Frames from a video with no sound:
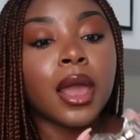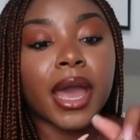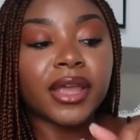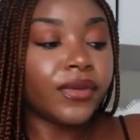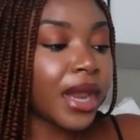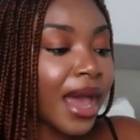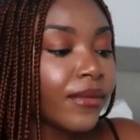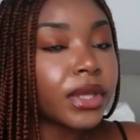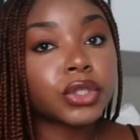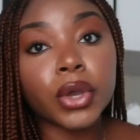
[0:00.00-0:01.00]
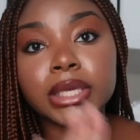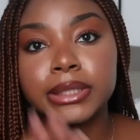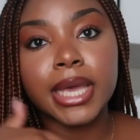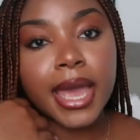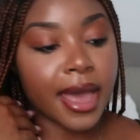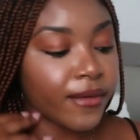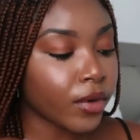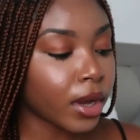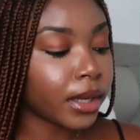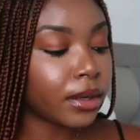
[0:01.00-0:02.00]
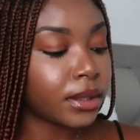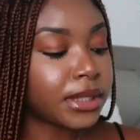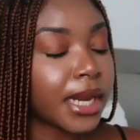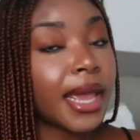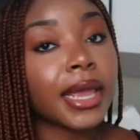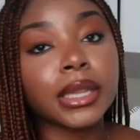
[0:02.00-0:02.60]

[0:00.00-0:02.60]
I even have, it's crazy, I have on today,